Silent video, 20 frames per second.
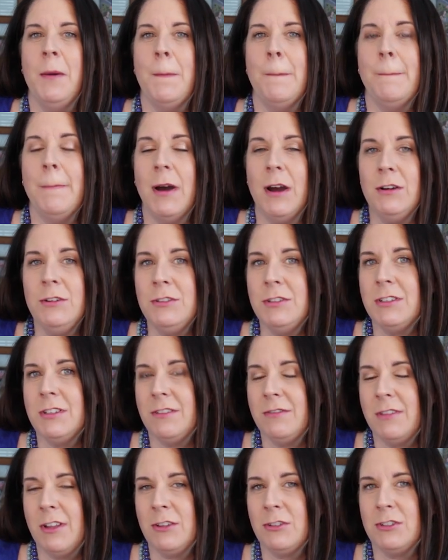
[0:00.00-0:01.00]
most
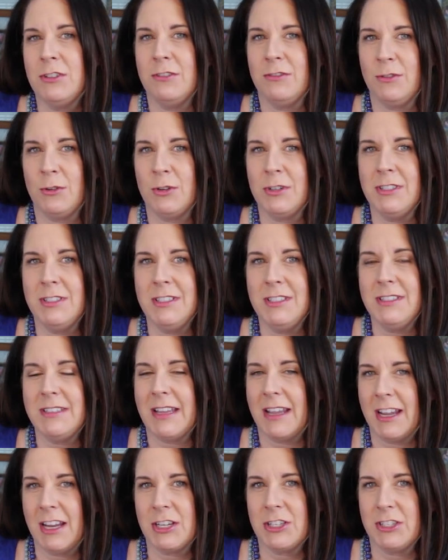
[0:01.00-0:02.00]
of those
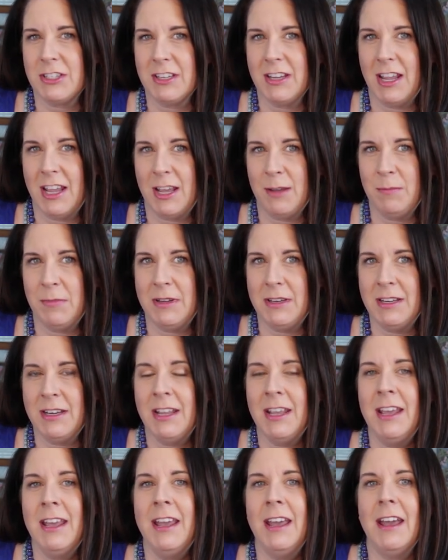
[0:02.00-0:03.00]
divorces actually
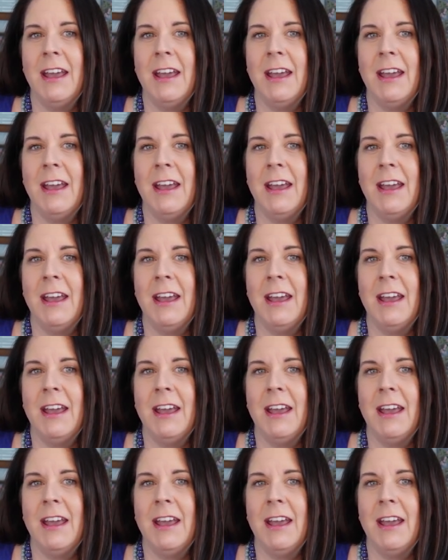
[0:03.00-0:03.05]
happen